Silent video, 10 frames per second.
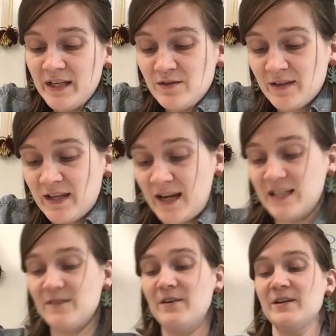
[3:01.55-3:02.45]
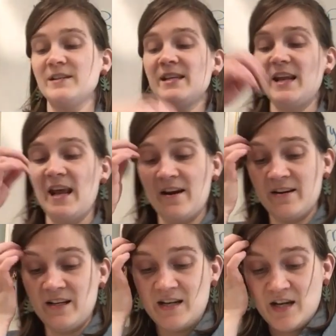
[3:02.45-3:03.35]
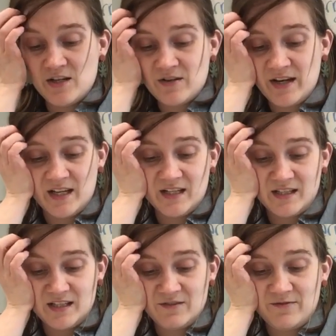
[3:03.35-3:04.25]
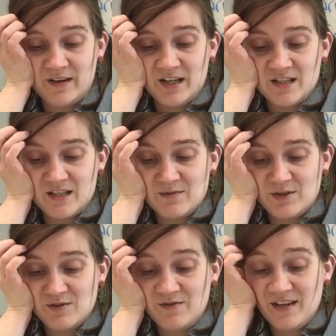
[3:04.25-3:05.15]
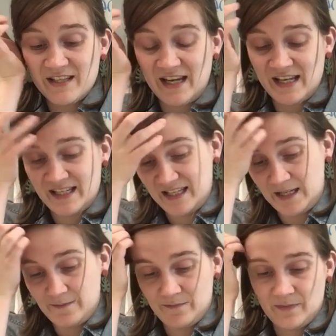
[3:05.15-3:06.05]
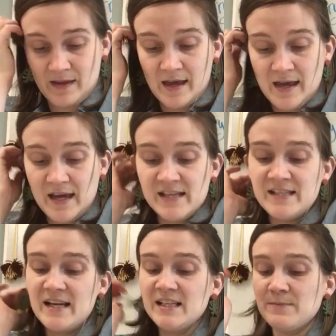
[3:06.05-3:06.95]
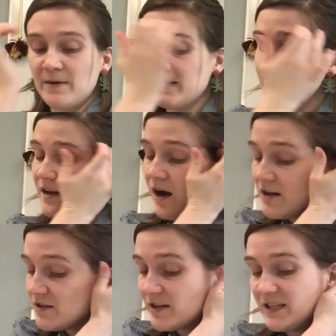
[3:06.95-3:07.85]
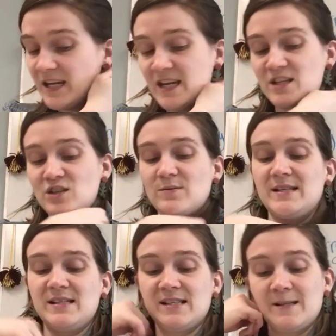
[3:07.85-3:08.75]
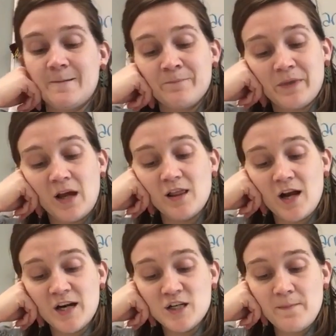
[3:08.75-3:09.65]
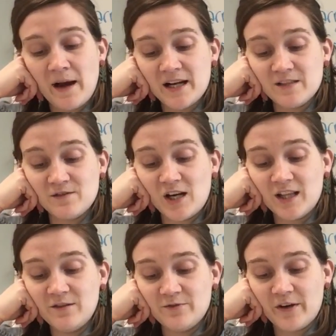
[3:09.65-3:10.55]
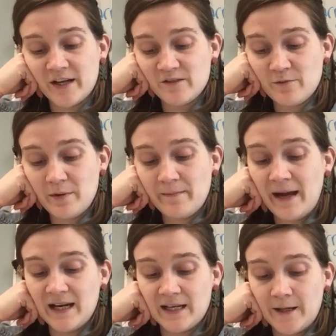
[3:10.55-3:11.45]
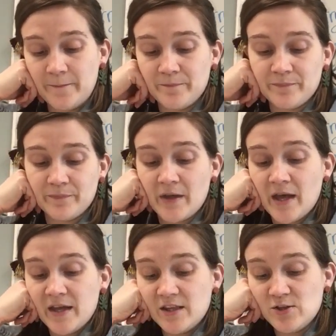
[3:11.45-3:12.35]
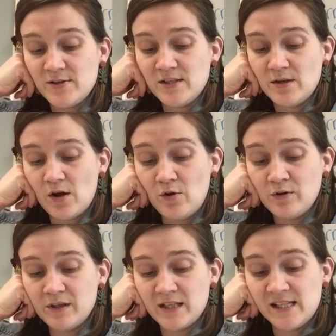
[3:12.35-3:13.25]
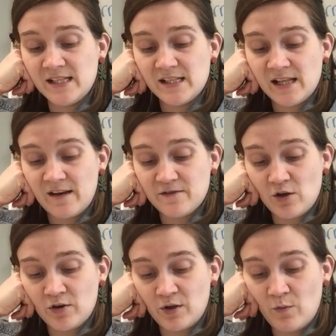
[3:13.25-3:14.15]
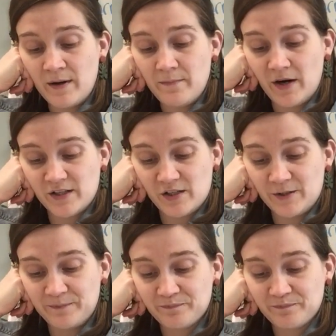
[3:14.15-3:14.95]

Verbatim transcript: that's really nice of her, said Harry, trying the fudge, which was very tasty. His next present also contained sweets, a large box of chocolate frogs from Hermione. This, was the only, this left only one parcel.